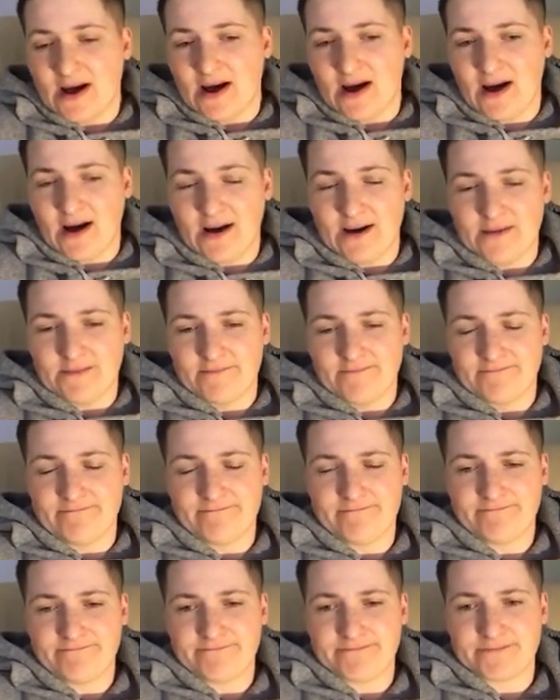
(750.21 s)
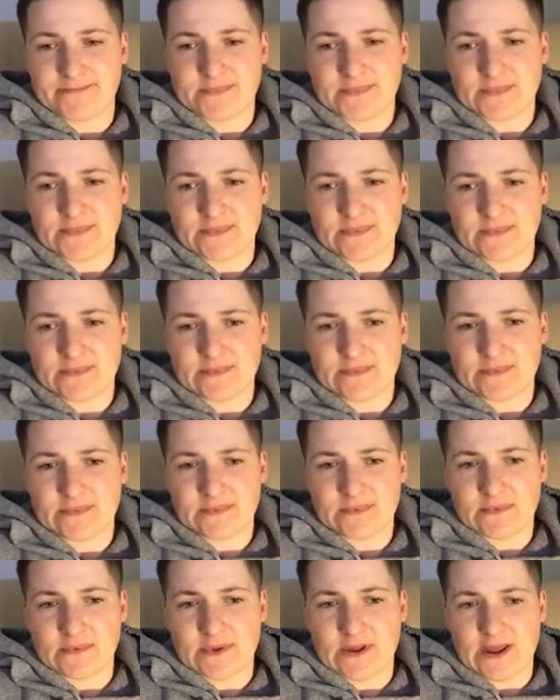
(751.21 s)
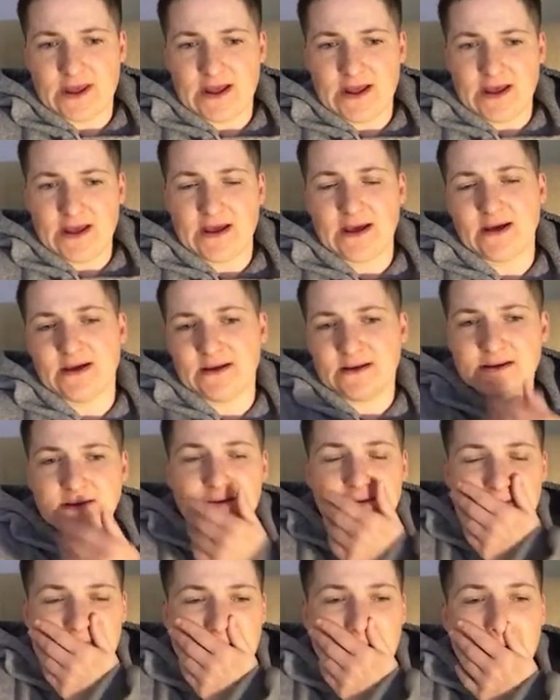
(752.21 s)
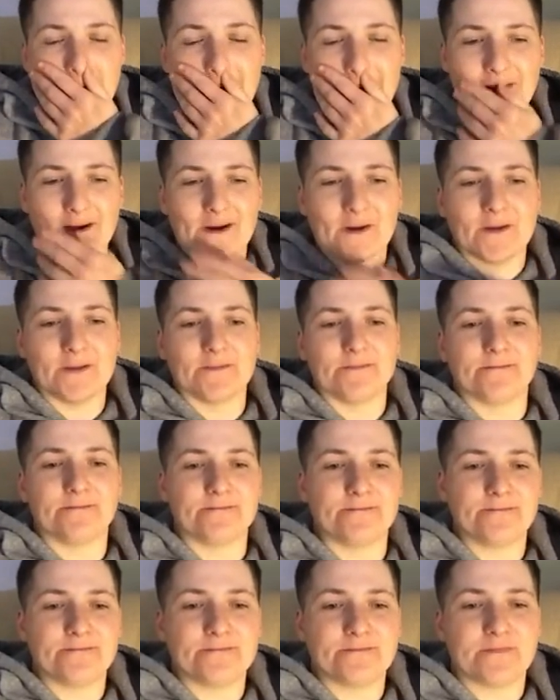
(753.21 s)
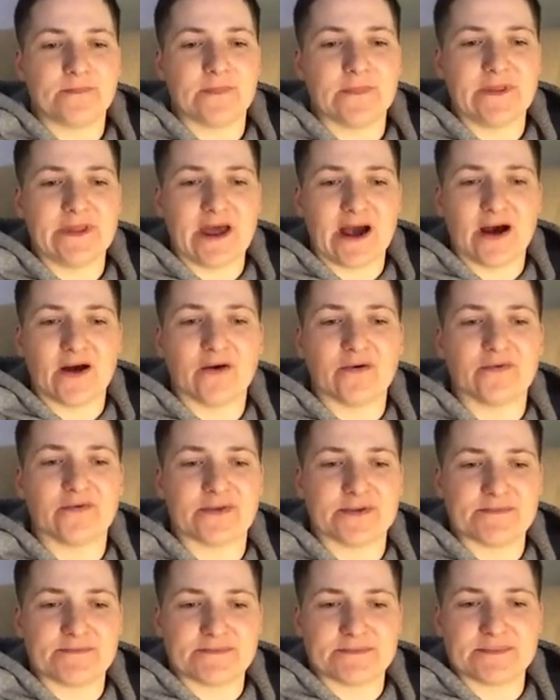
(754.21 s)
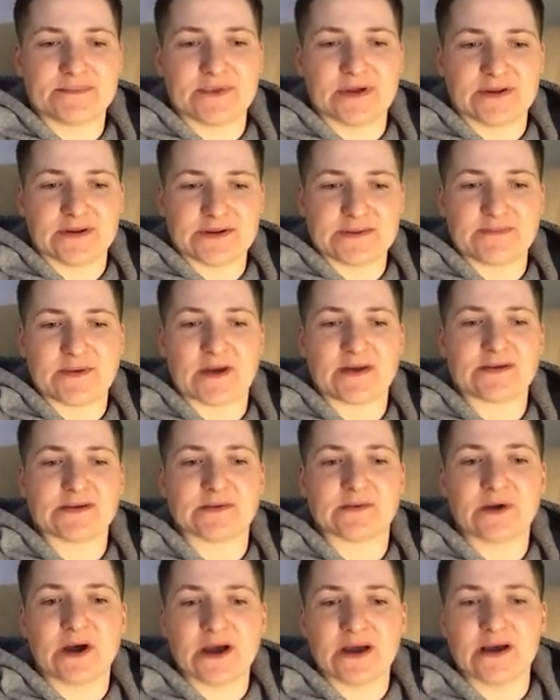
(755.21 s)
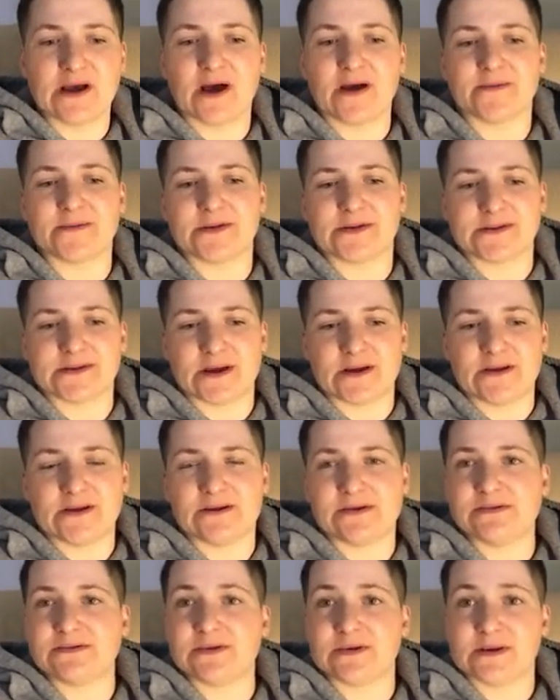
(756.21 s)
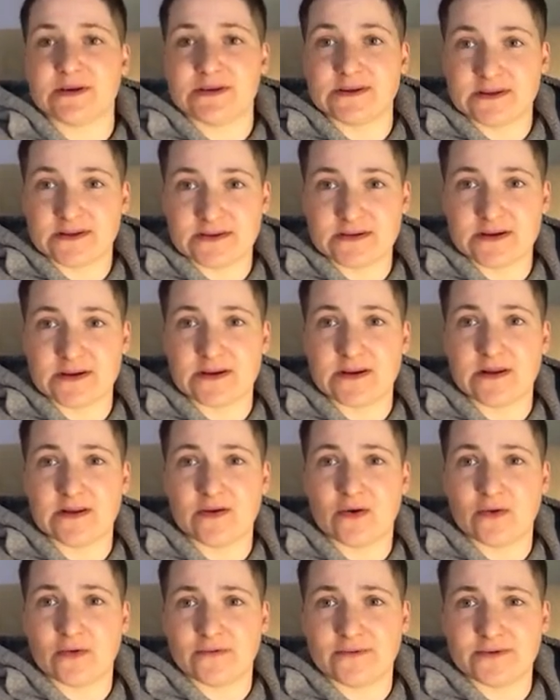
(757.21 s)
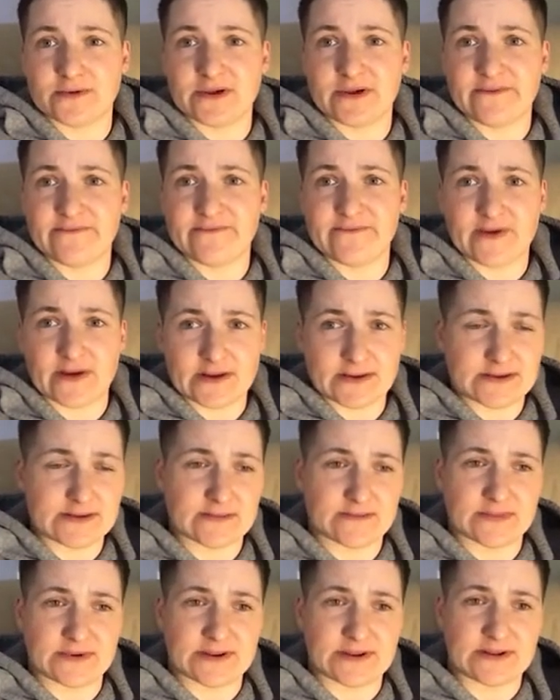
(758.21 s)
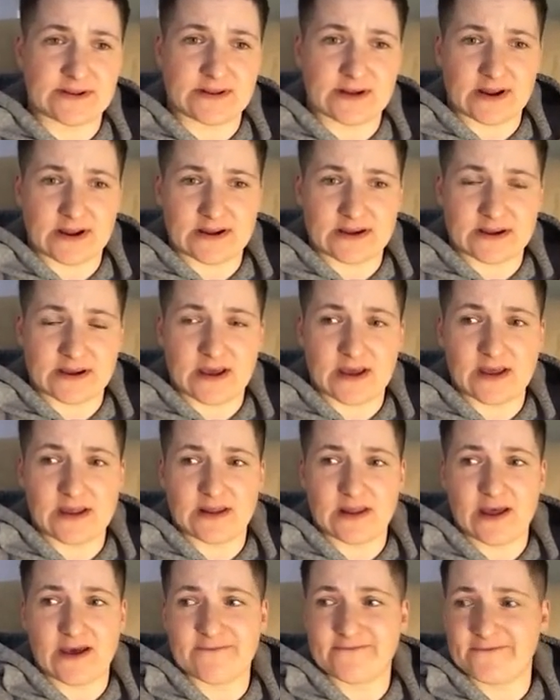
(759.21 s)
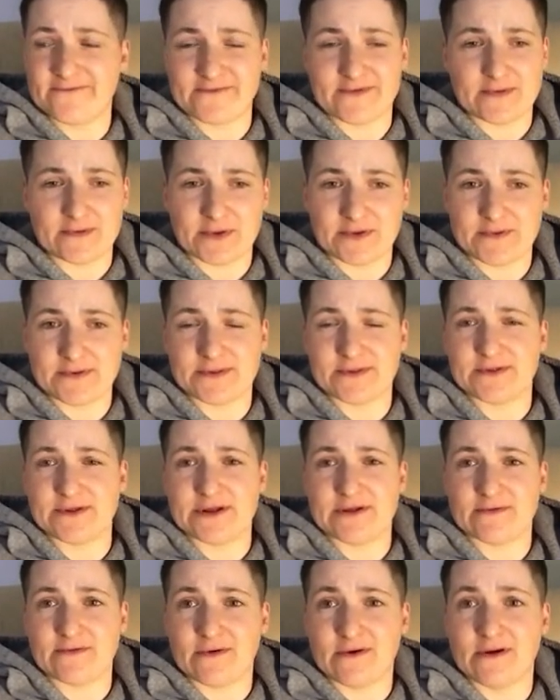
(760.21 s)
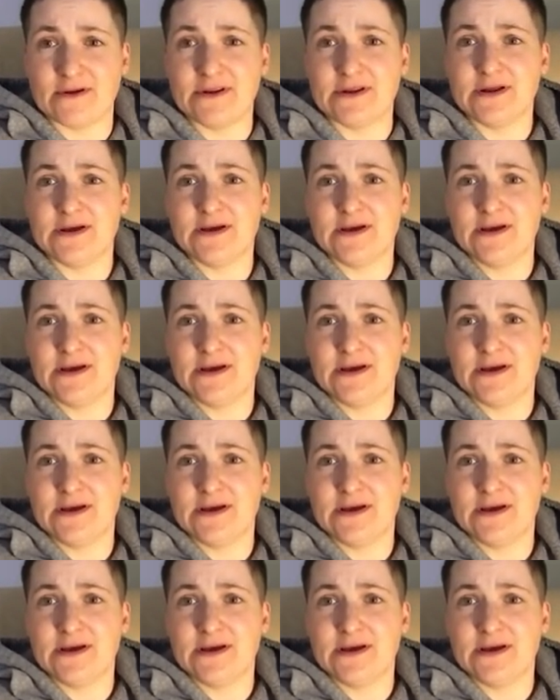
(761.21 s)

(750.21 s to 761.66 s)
Um, and um, now that Dennis passed away, I've decided to transition and hopefully find somebody that I can have a family with later on